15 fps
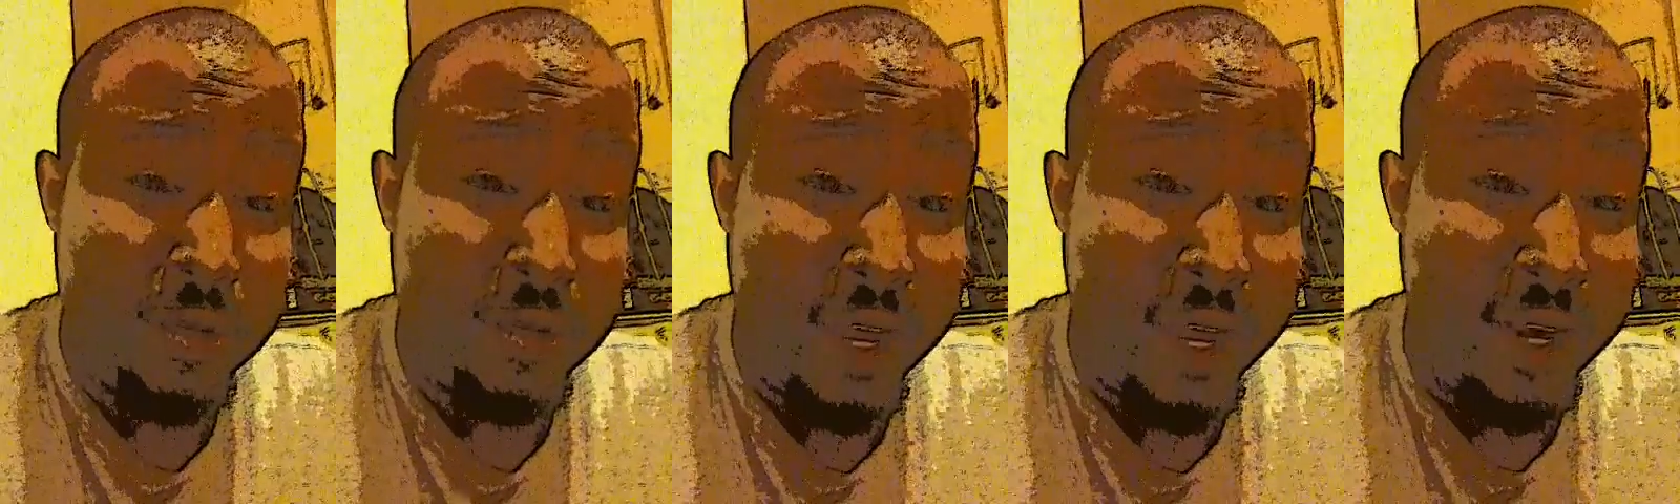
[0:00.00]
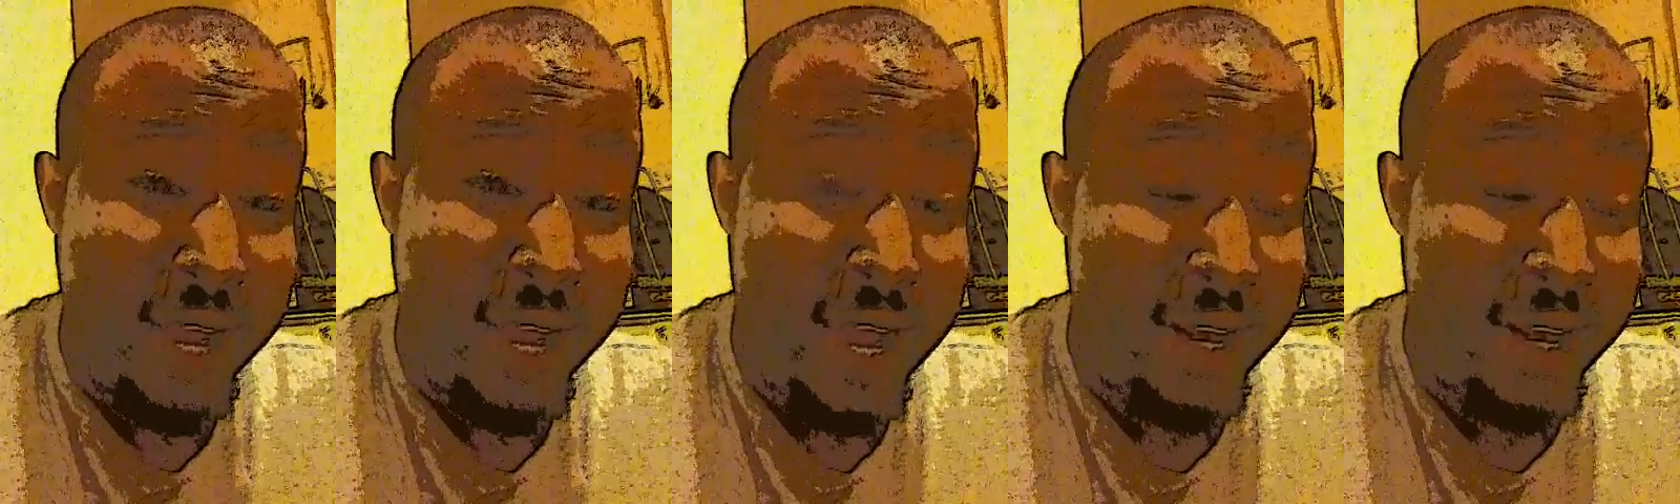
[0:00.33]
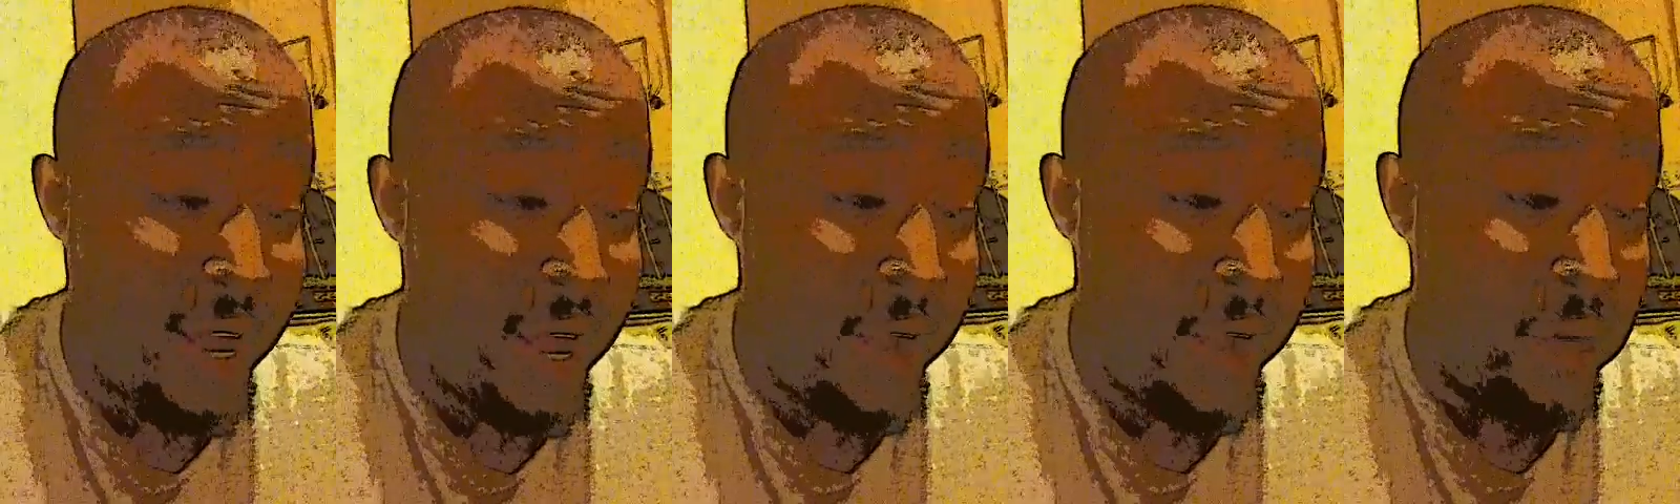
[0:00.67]
being handed
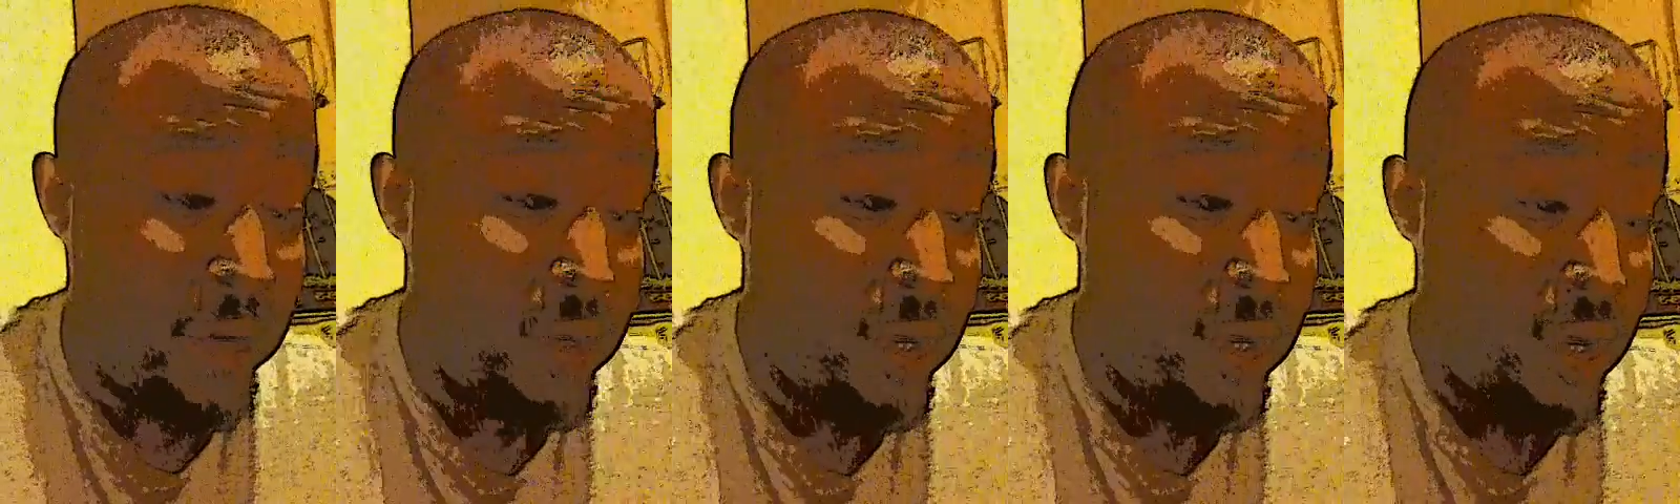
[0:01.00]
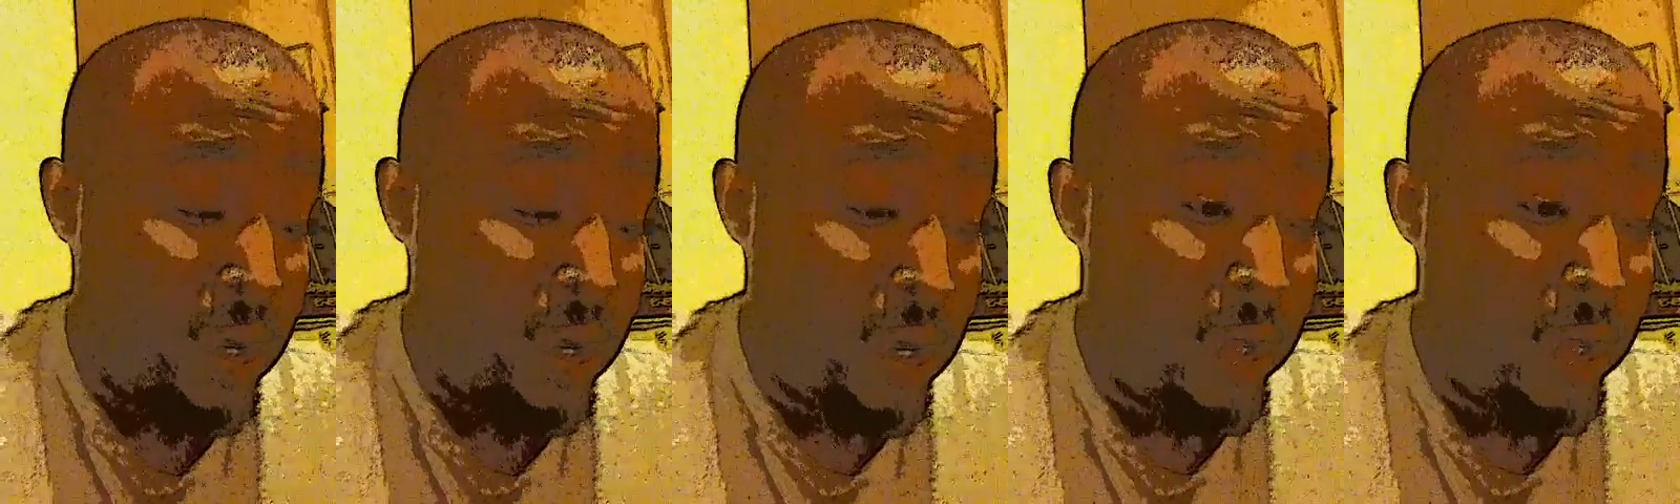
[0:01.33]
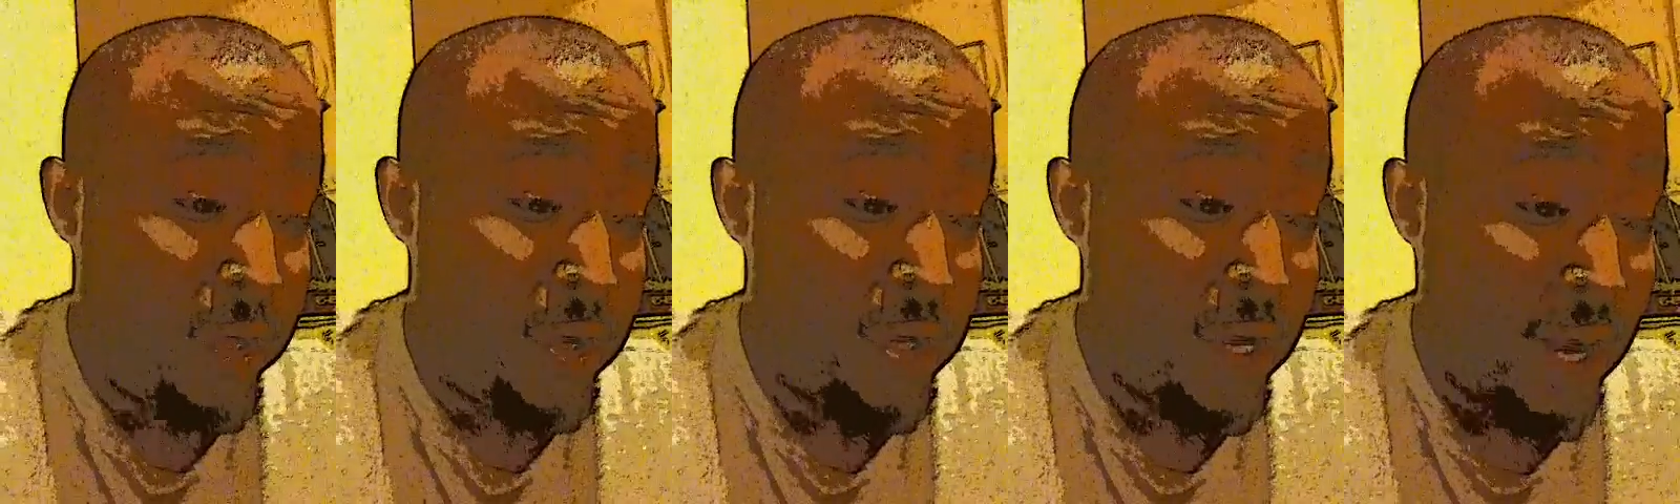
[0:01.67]
out.
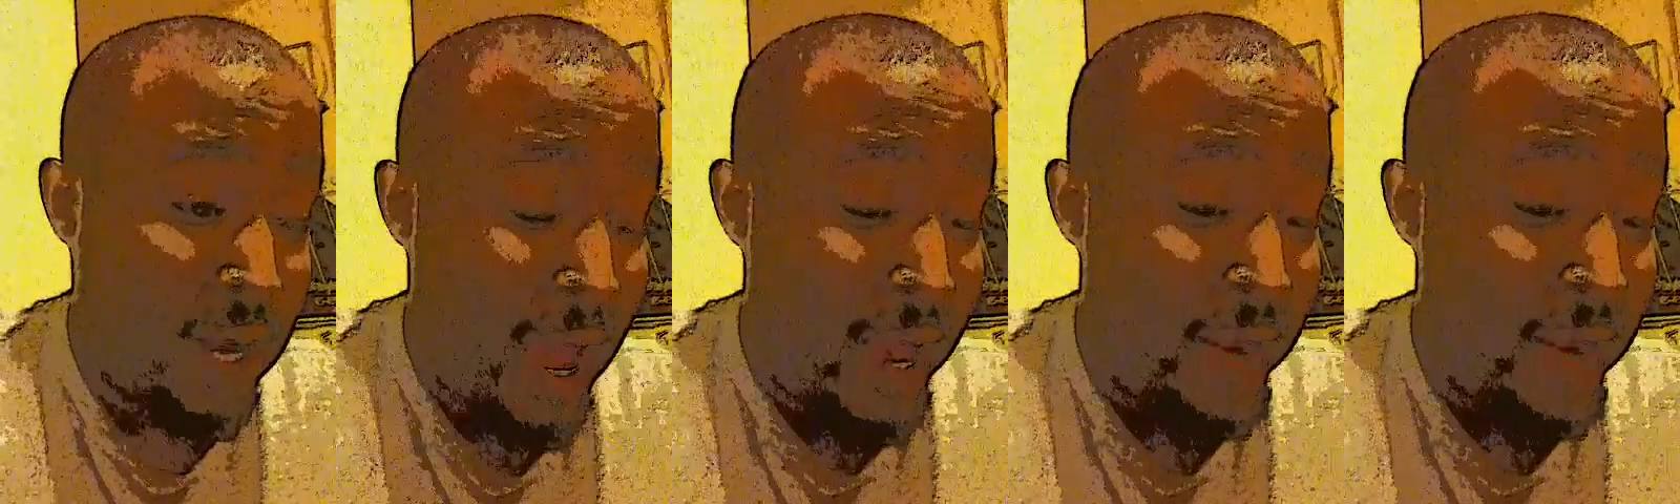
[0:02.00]
There's a lot